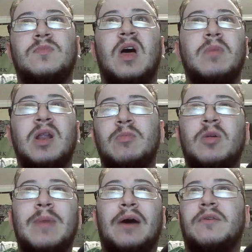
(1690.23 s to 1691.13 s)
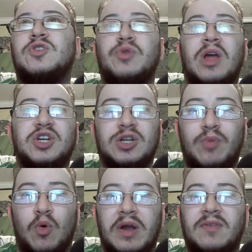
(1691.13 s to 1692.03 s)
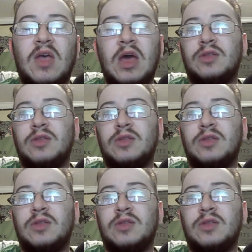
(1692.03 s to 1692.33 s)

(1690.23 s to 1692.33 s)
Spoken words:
a minimal amount of donation points.